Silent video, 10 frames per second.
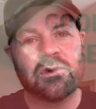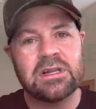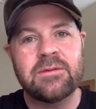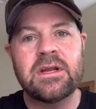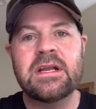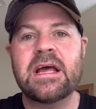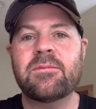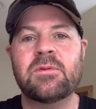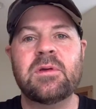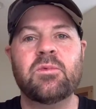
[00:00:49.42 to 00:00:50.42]
limited to how many
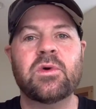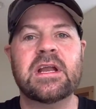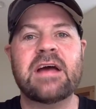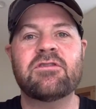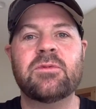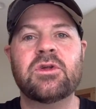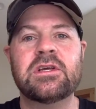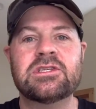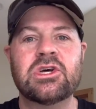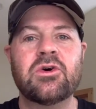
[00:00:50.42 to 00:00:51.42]
people we can have in the building.
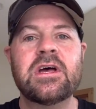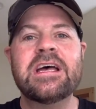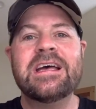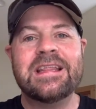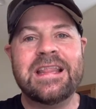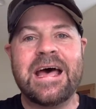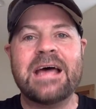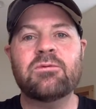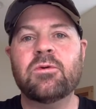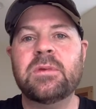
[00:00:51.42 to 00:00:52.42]
So that
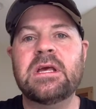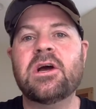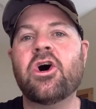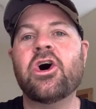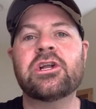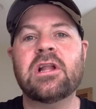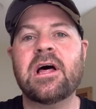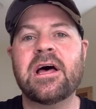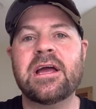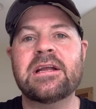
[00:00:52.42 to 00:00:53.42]
will be
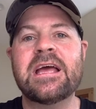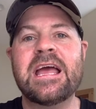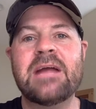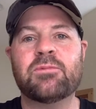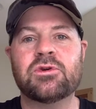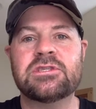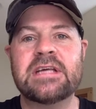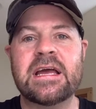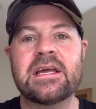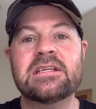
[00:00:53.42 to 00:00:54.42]
online April
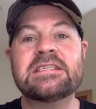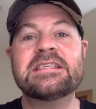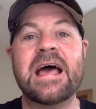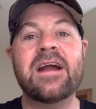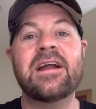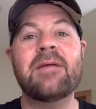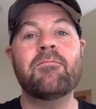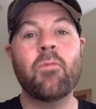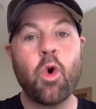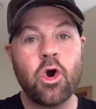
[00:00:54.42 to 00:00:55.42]
2nd. Saturday
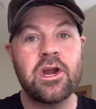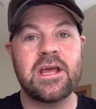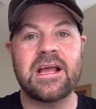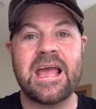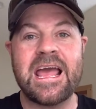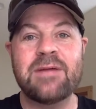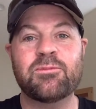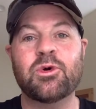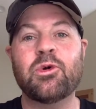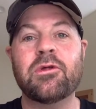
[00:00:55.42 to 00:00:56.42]
morning,
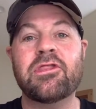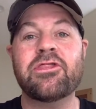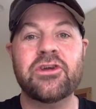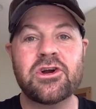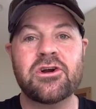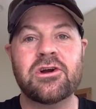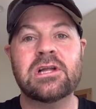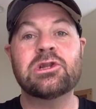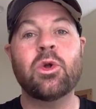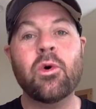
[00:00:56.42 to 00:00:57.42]
April 3rd,
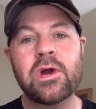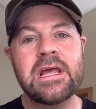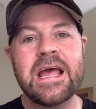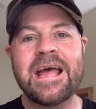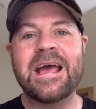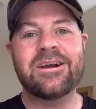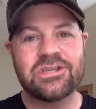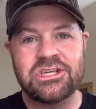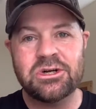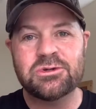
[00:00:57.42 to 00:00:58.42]
Lori and her
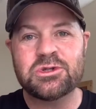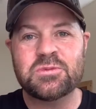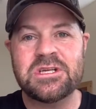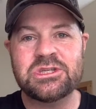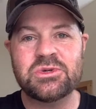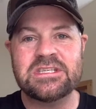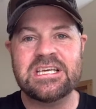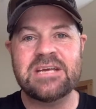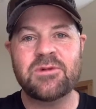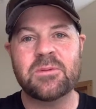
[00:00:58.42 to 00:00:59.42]
children's ministry
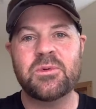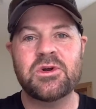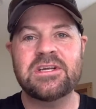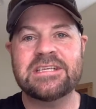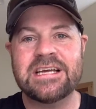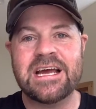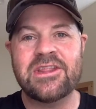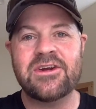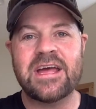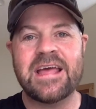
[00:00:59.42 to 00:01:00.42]
team are putting
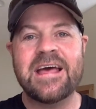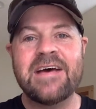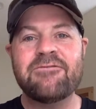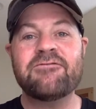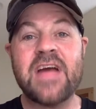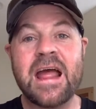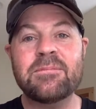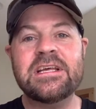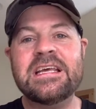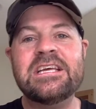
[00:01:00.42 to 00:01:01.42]
together a
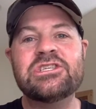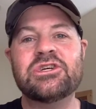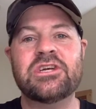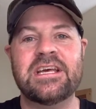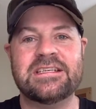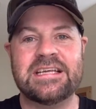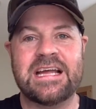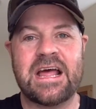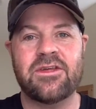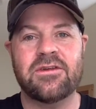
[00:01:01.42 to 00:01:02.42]
family Easter get
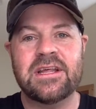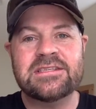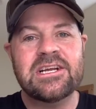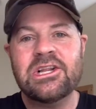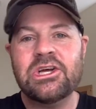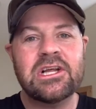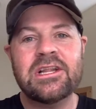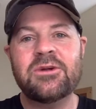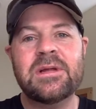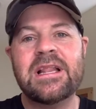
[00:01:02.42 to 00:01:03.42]
together that's going to look a
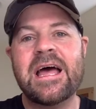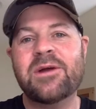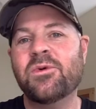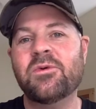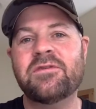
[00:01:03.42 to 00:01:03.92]
little bit like what we've